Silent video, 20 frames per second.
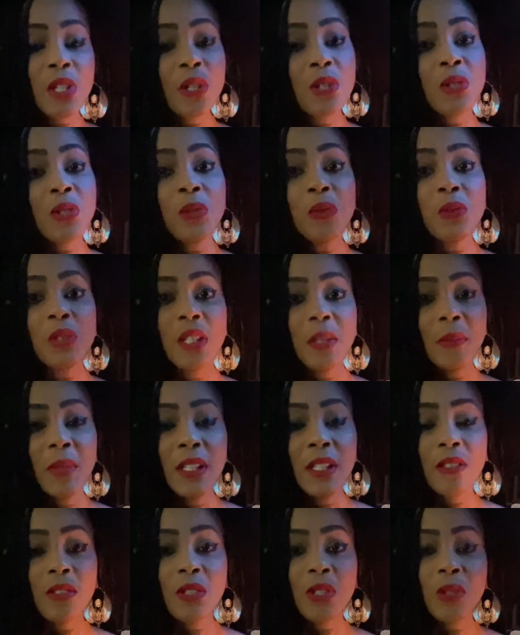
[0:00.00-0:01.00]

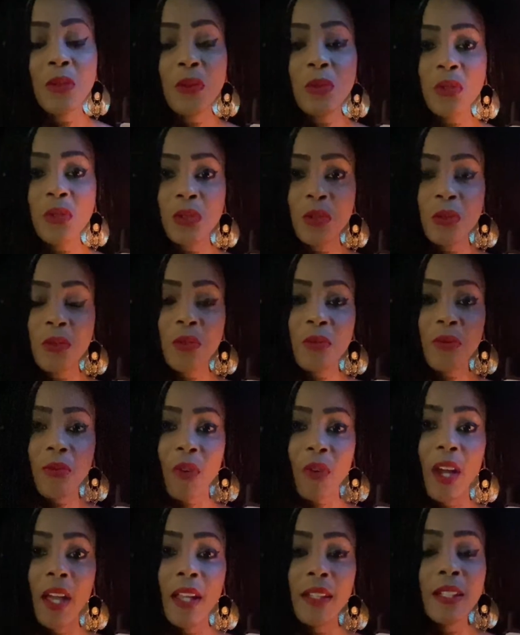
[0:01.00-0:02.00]
Eudemon to soothe a
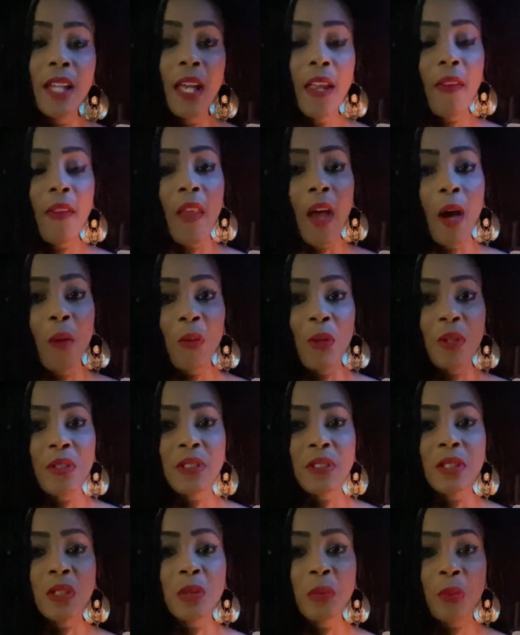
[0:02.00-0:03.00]
friend that was
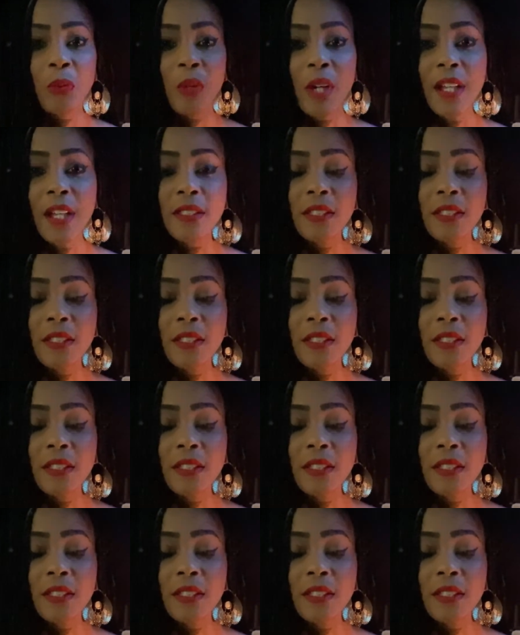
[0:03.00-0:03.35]
depressed,